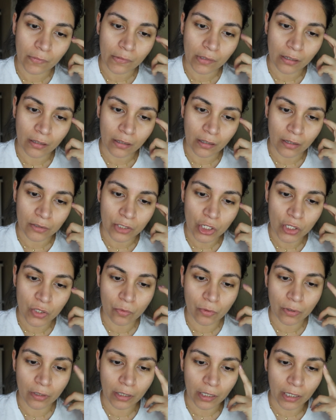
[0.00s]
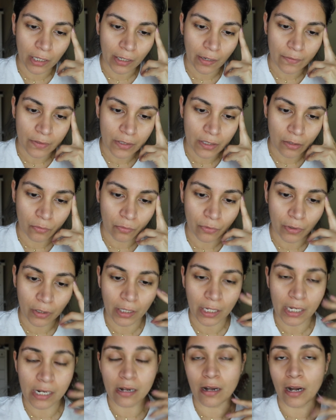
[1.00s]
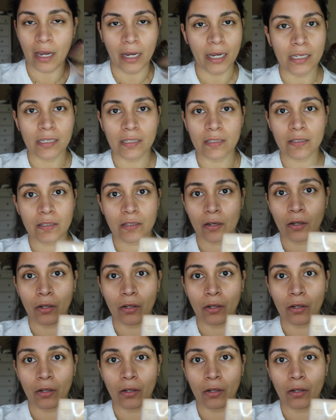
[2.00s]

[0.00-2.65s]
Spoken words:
It just really gives a really nice